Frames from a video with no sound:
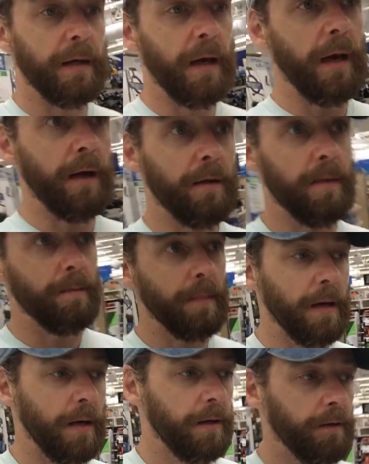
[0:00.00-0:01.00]
to hang them
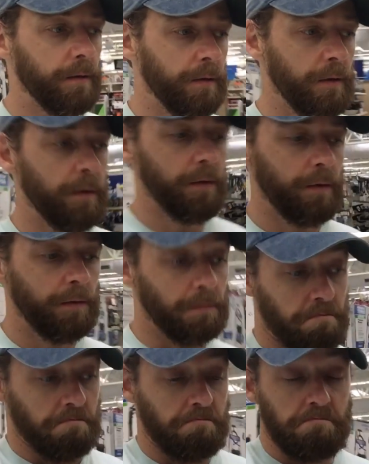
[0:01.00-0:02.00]
by.
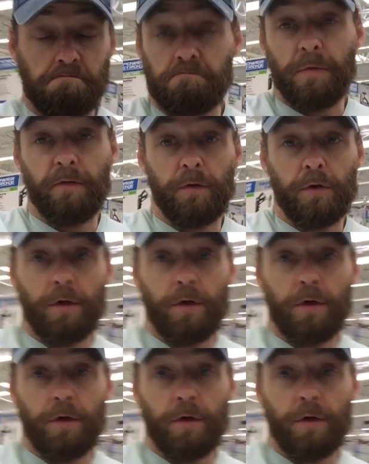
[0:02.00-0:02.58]
Give it